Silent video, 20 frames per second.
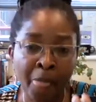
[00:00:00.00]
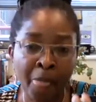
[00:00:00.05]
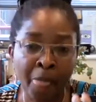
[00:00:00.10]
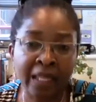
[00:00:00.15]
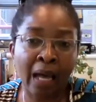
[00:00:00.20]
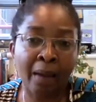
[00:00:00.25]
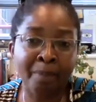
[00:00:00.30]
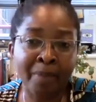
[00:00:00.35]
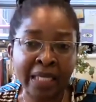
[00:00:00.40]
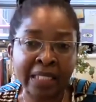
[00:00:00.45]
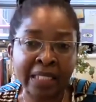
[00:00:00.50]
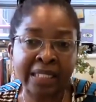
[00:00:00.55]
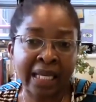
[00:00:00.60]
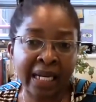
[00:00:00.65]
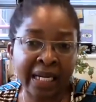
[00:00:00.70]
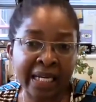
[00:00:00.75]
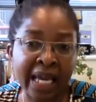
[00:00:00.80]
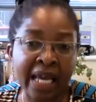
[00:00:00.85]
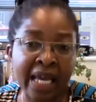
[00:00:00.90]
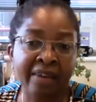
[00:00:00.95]
that
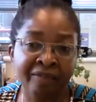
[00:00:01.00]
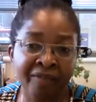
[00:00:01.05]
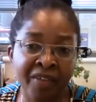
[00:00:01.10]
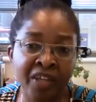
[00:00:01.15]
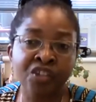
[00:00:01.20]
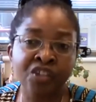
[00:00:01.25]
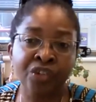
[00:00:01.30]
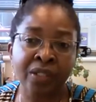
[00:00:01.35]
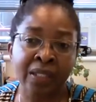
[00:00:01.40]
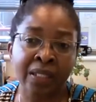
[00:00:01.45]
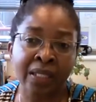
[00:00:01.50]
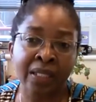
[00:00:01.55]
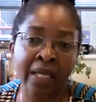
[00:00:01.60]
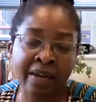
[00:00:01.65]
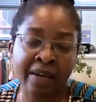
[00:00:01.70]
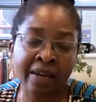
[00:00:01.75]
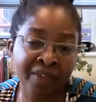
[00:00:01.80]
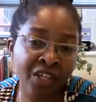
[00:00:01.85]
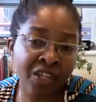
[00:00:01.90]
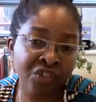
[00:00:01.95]
basically
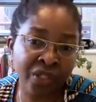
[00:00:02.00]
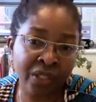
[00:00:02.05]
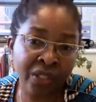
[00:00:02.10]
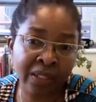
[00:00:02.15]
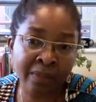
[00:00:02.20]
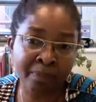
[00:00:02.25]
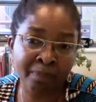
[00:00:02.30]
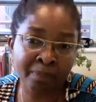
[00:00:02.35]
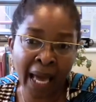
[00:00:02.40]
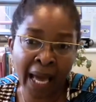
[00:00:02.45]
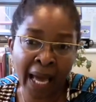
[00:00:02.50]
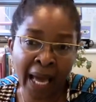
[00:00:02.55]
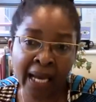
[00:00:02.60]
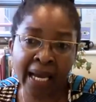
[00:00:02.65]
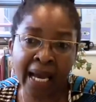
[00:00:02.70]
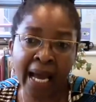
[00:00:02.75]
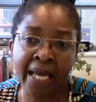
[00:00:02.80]
envisages Black